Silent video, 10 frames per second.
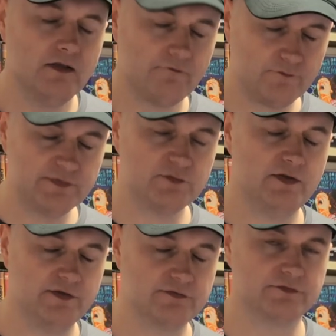I thought we'd do
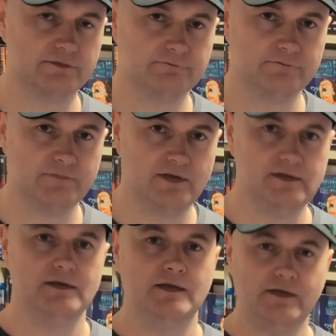100.
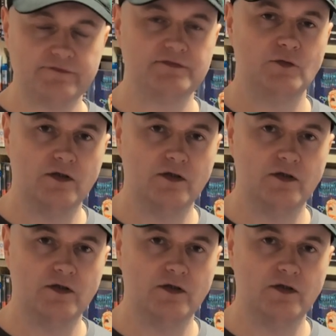Let's do